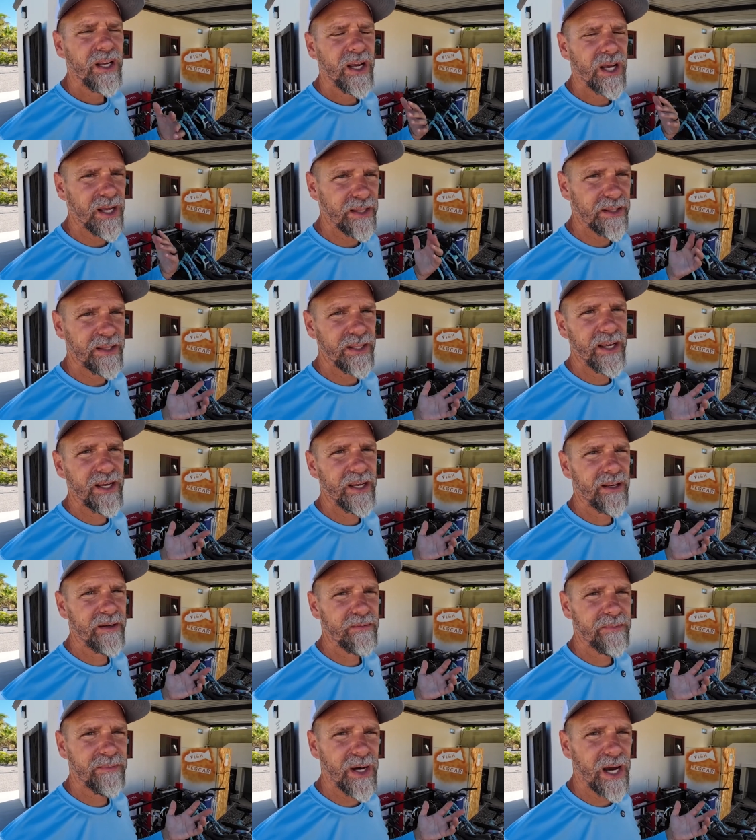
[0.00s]
And
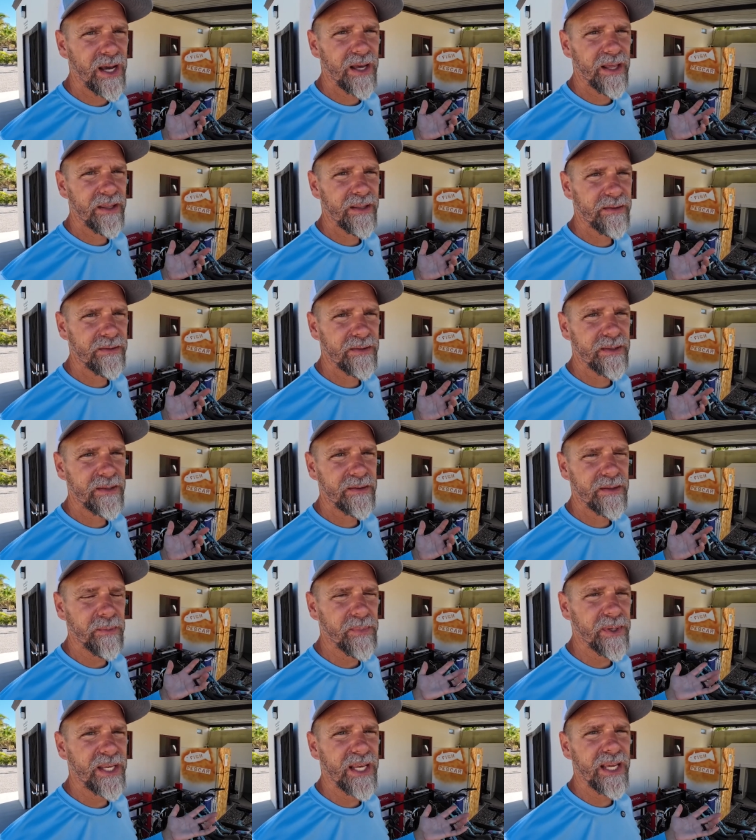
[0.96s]
then by
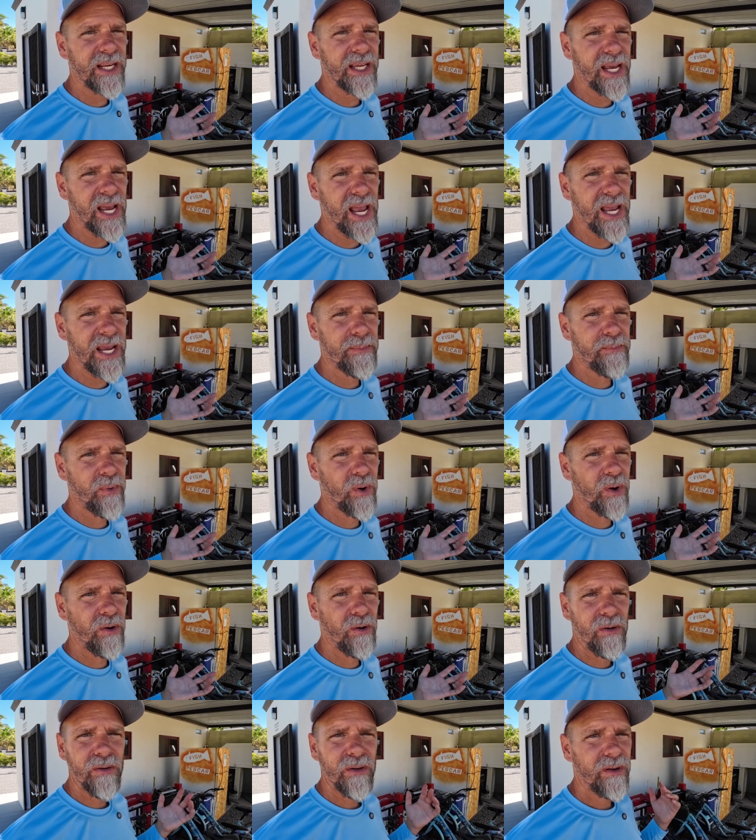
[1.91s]
the beginning of
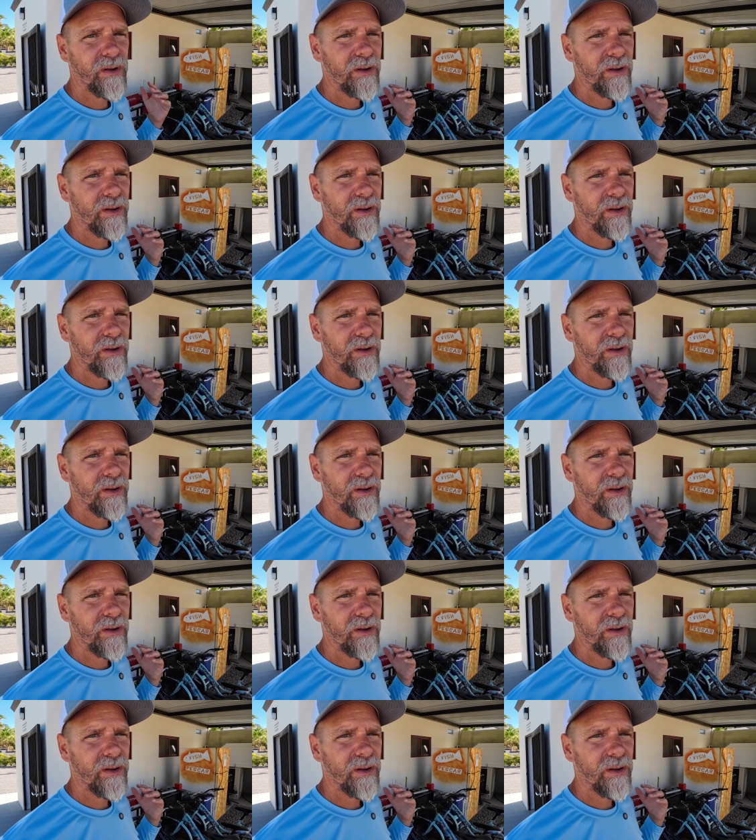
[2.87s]
April,